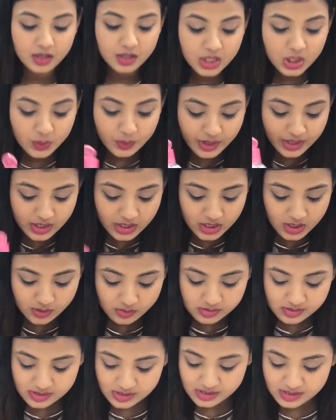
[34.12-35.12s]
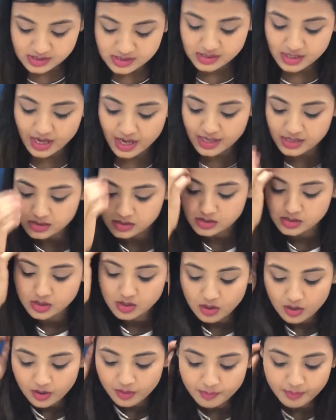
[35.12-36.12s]
You can use this as
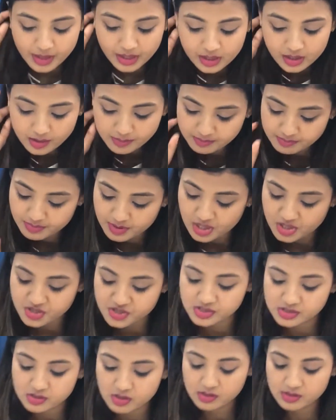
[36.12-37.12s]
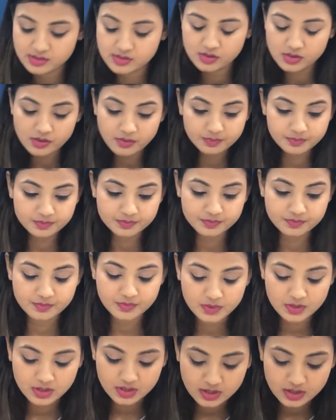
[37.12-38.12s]
your makeup brushes also.
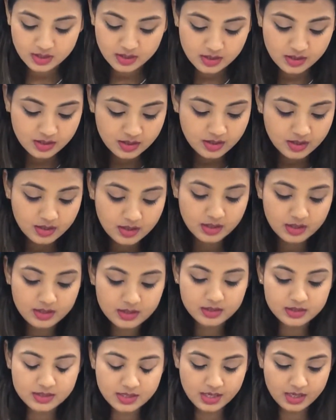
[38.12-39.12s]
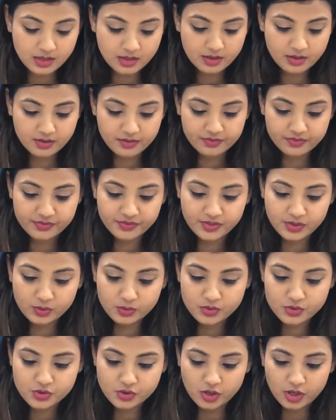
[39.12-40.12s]
I'll take a
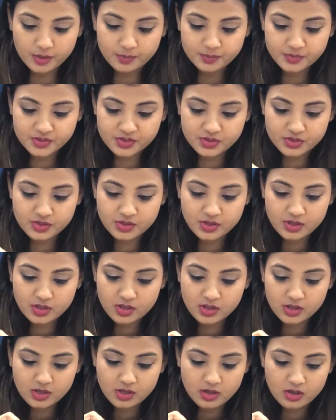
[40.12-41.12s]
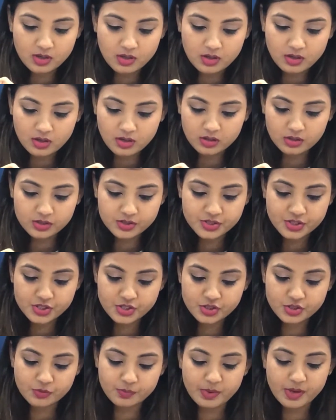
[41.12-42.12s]
few drops on a
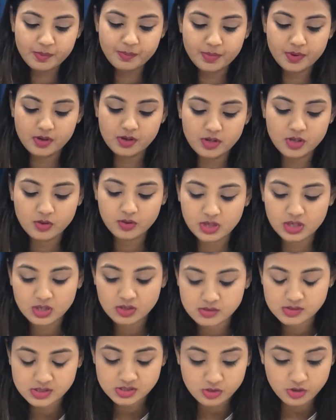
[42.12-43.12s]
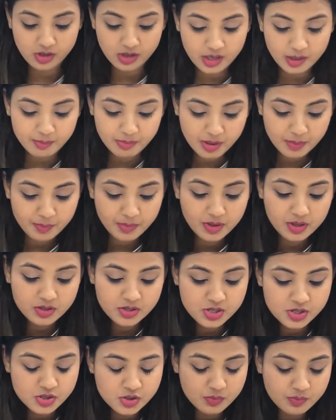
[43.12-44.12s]
tissue paper. You can use a toilet paper,
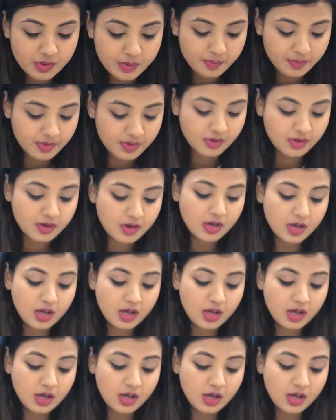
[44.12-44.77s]
tissue paper.